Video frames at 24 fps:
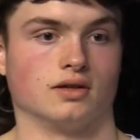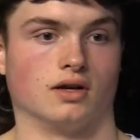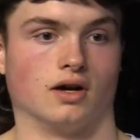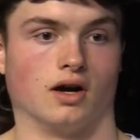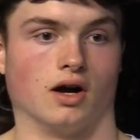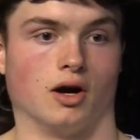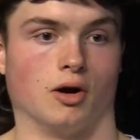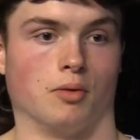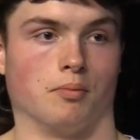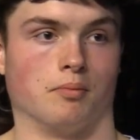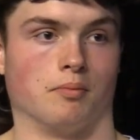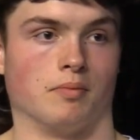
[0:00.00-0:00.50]

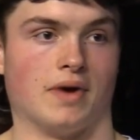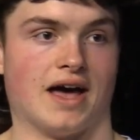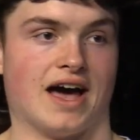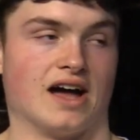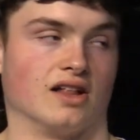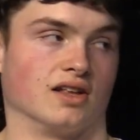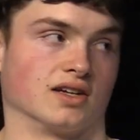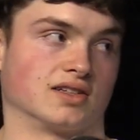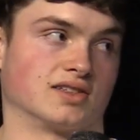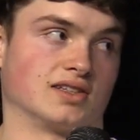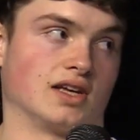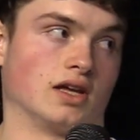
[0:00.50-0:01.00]
um, like,
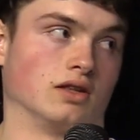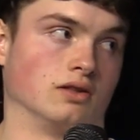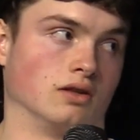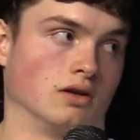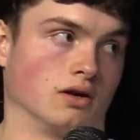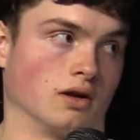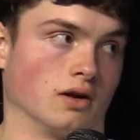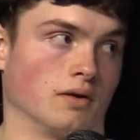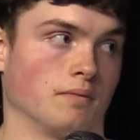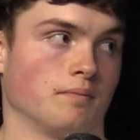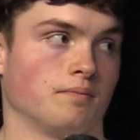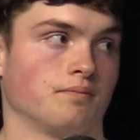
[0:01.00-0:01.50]
Alex
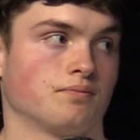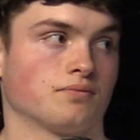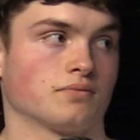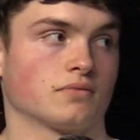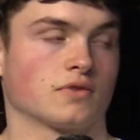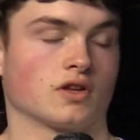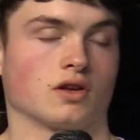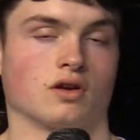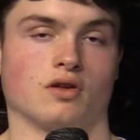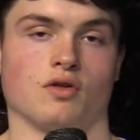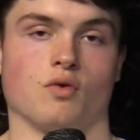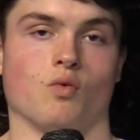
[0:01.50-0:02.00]
Edler. Yeah, like
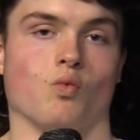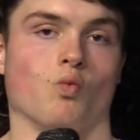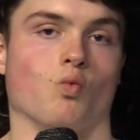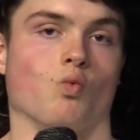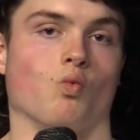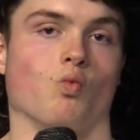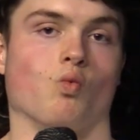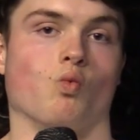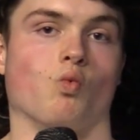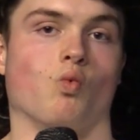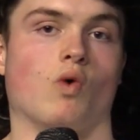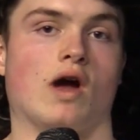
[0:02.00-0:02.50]
Jannik
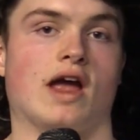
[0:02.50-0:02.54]
Hansen.